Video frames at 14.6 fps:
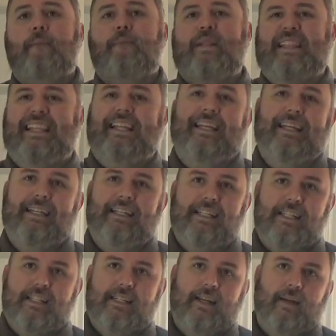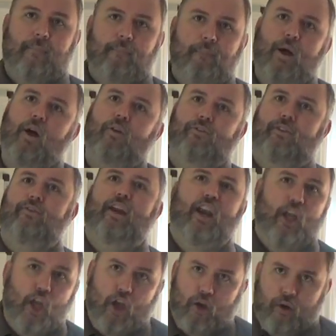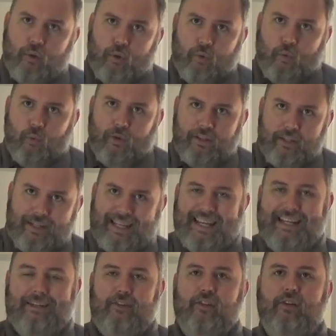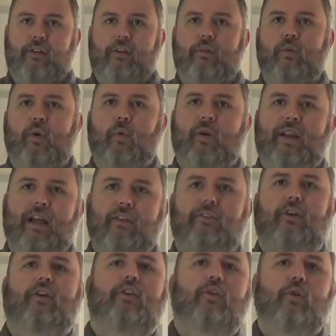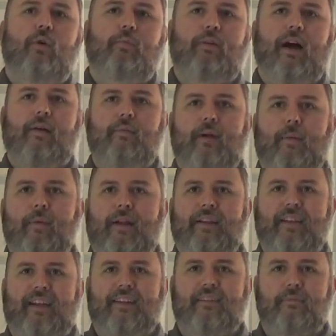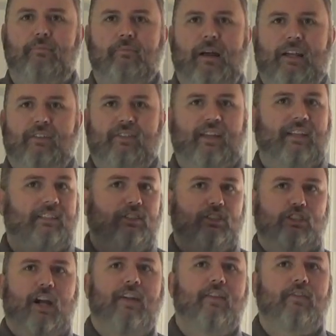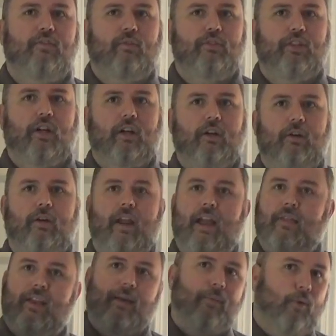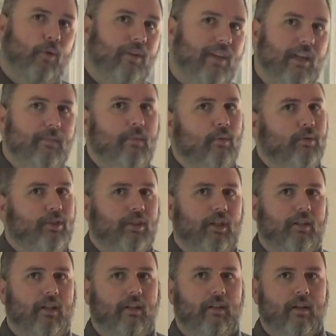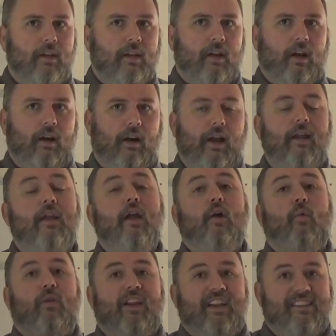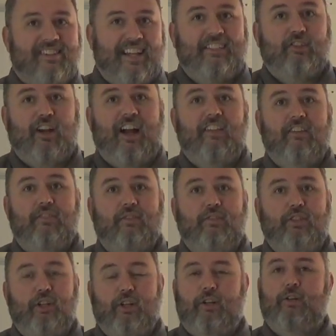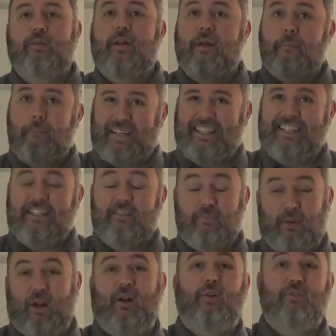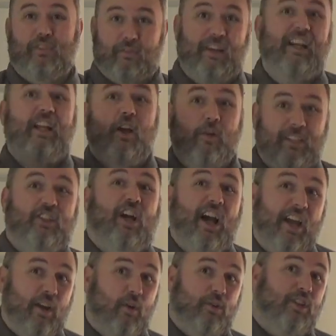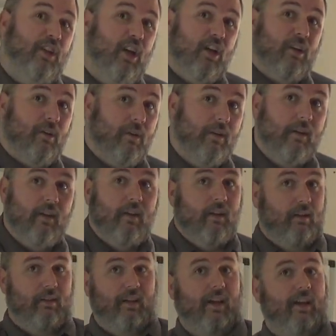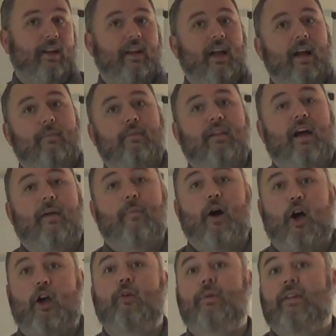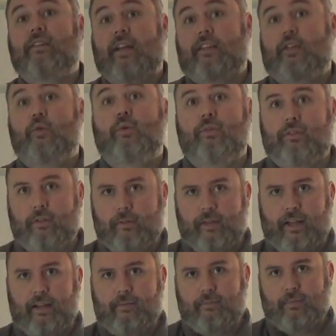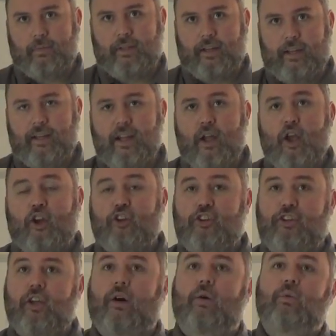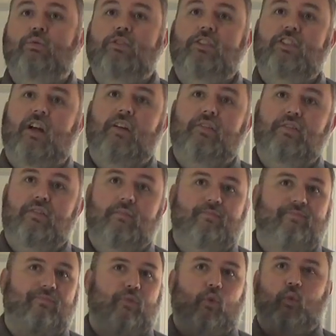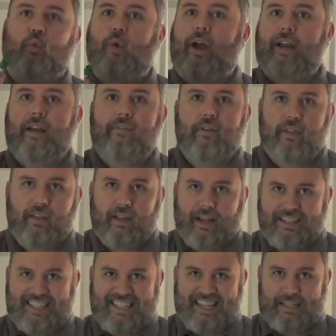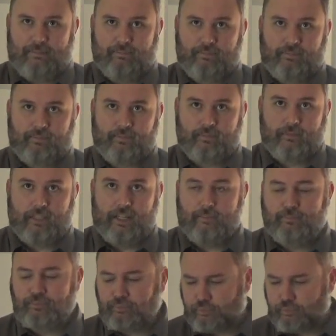Please pause the video when you need to. When I start to do a problem, I might say, try this on your own, and then I'm going to keep on trucking. Alright, when I say try this on your own, please pause the video and try it on your own. Okay, I'm hoping that you will do that. Okay, don't just write everything I say. Okay.